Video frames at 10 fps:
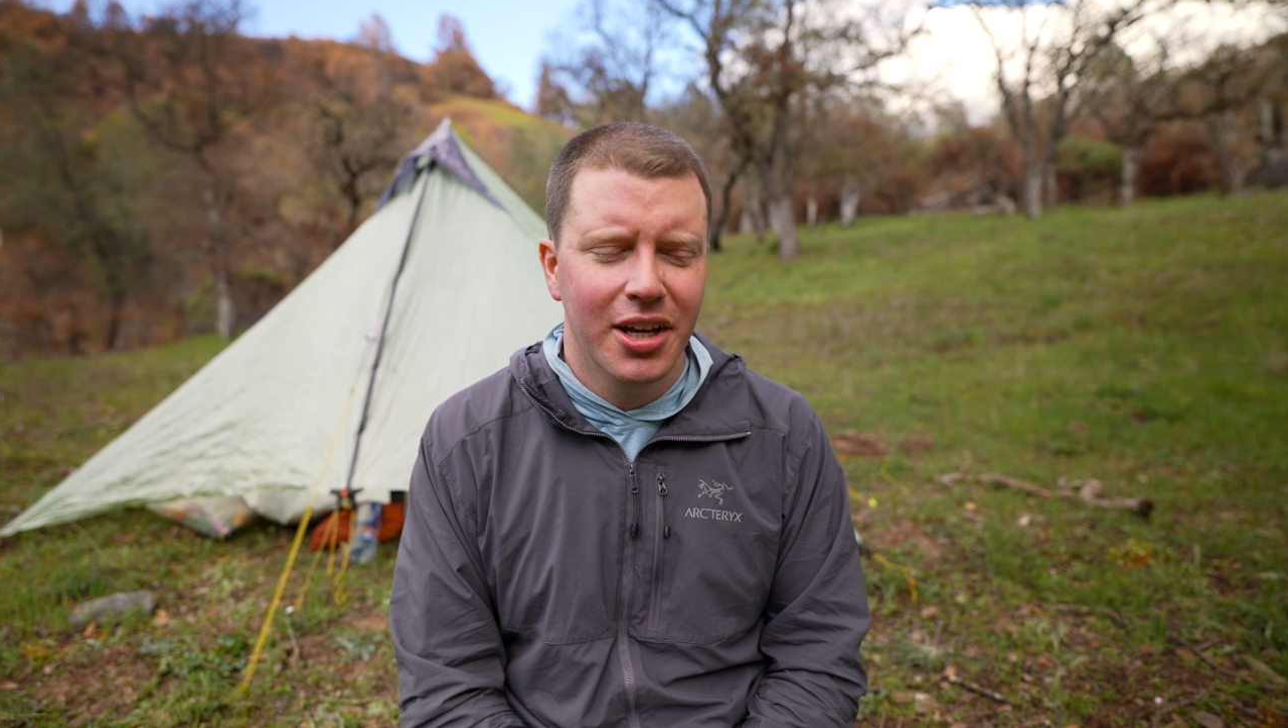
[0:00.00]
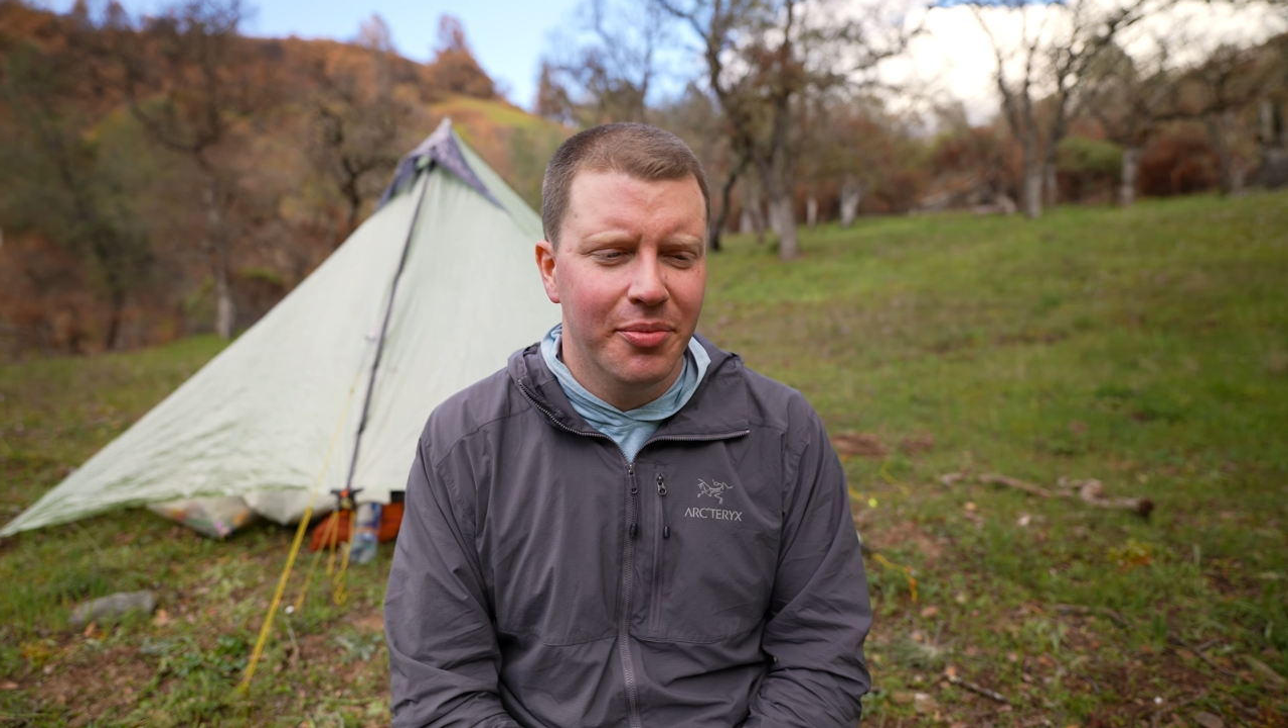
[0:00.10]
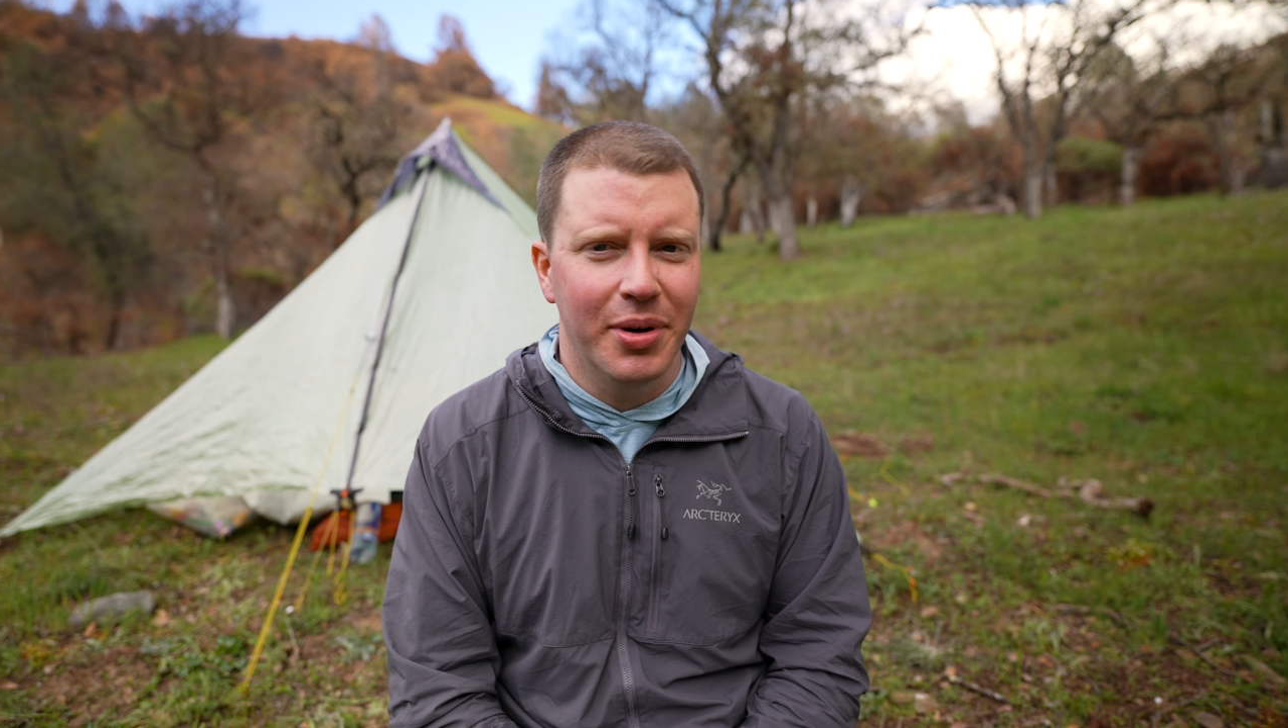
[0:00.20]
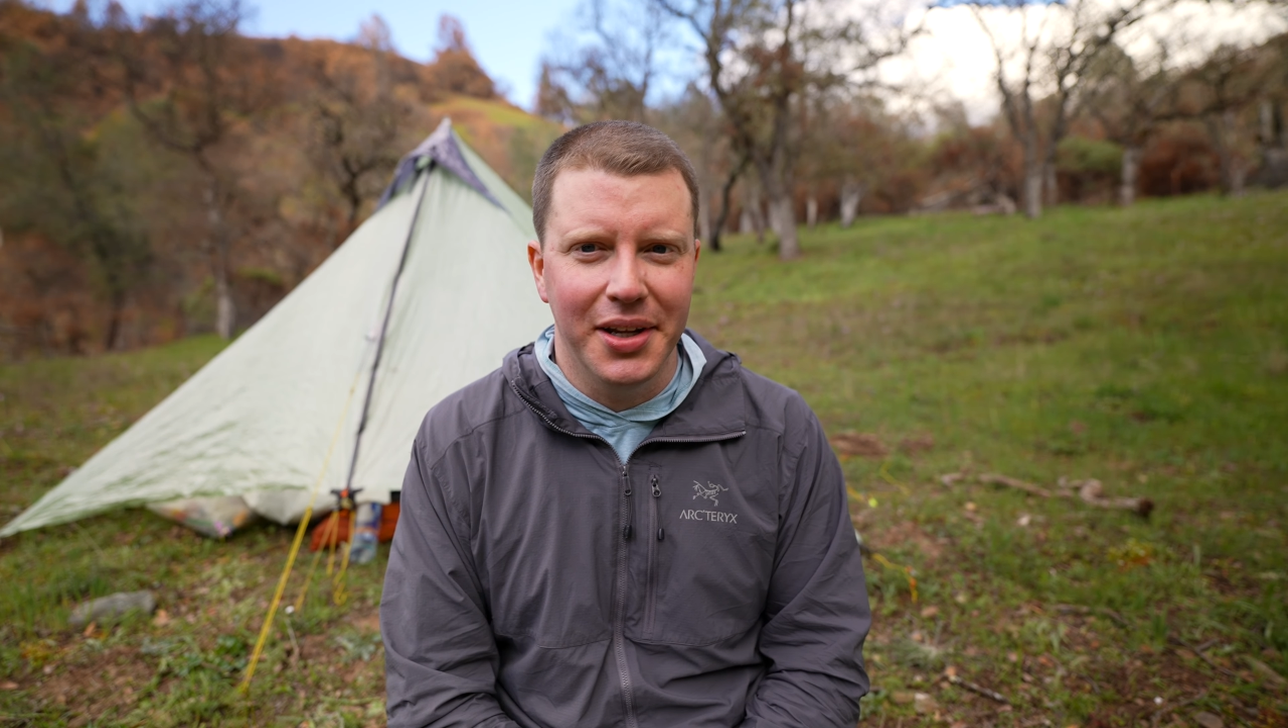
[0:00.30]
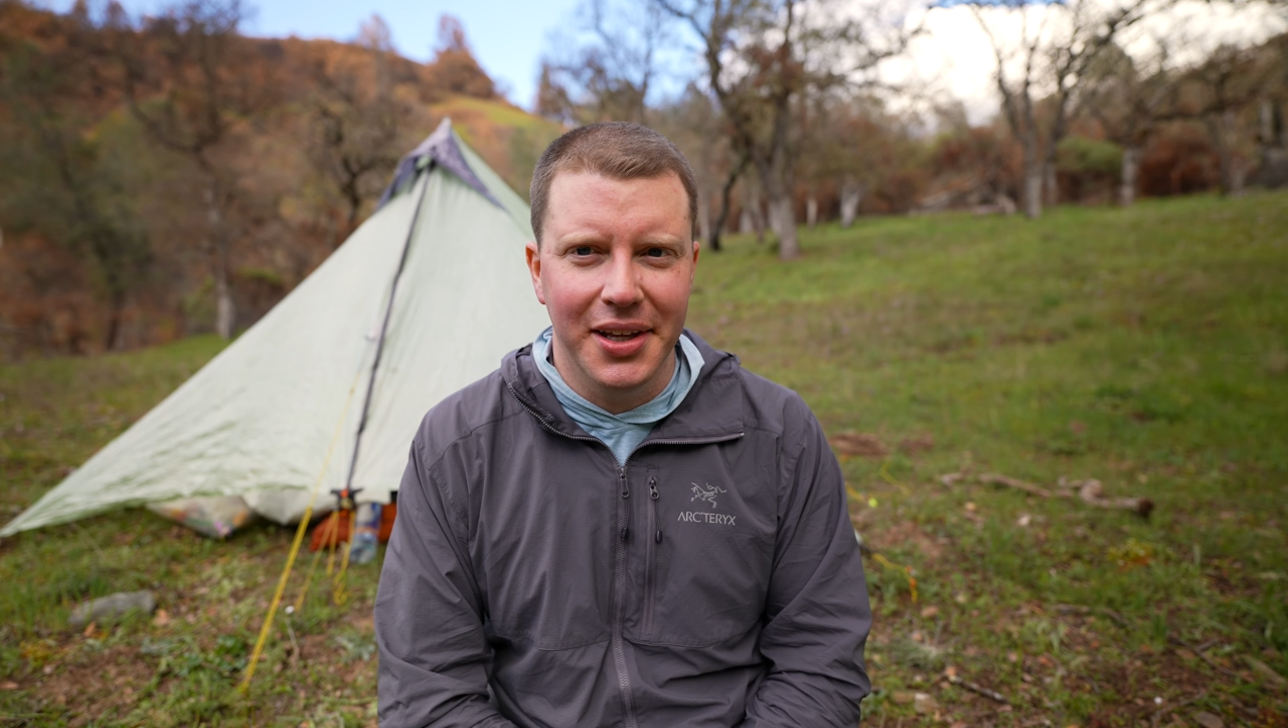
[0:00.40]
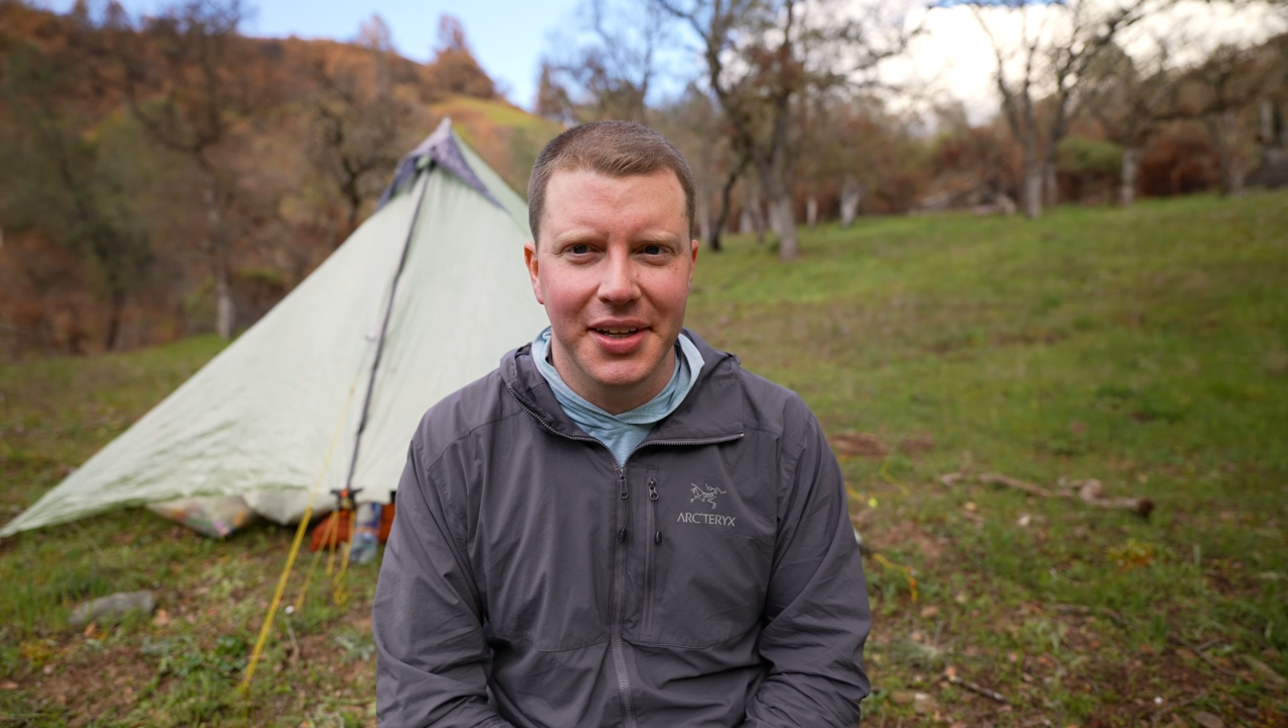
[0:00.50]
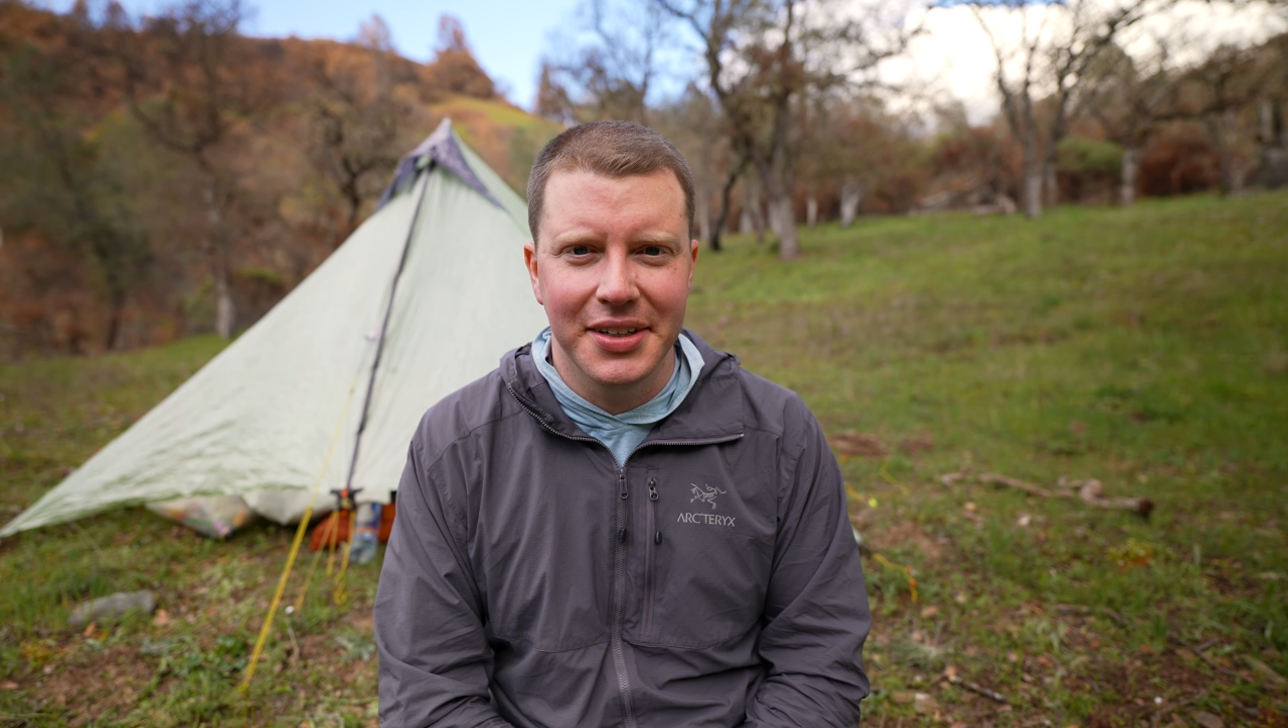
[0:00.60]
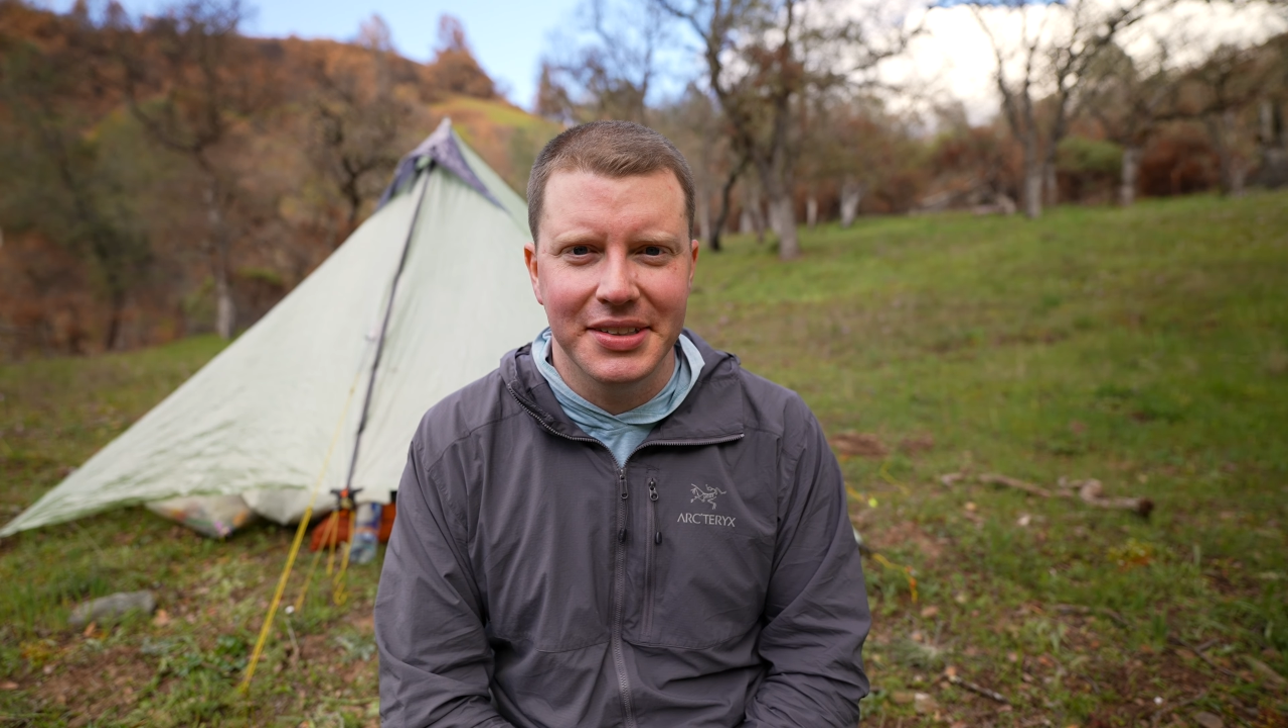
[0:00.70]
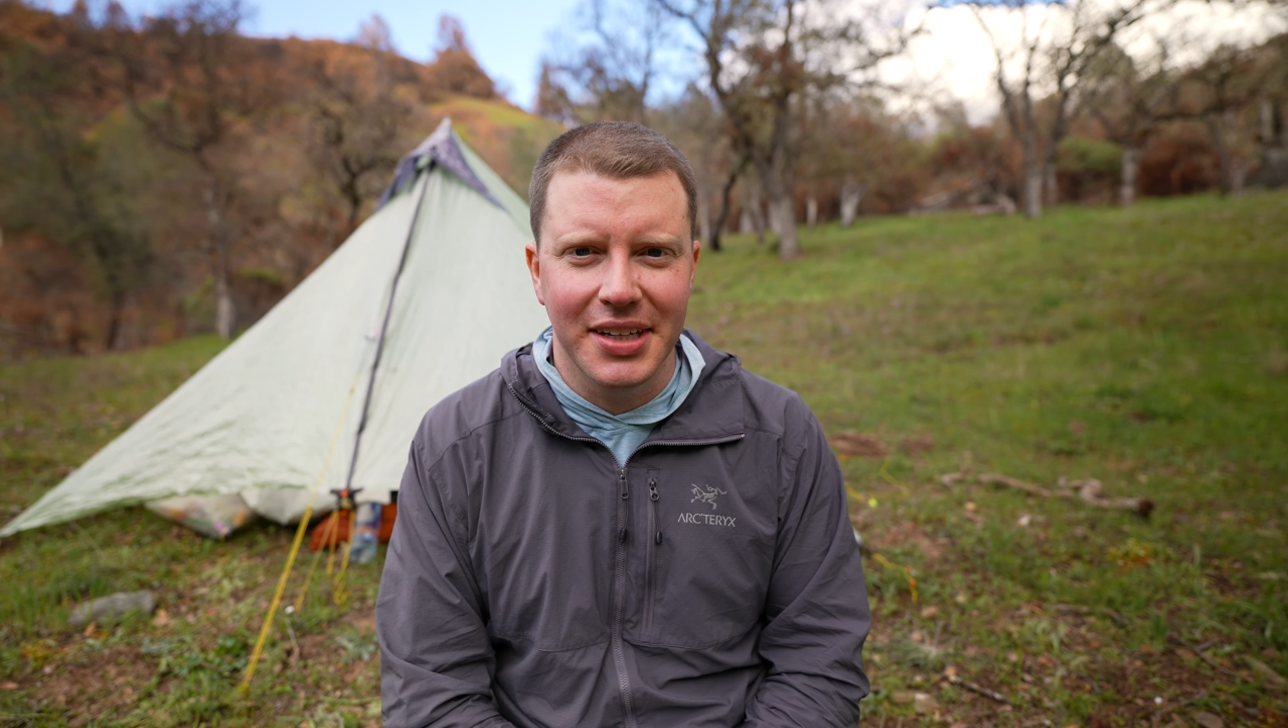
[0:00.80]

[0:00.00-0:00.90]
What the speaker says: but it is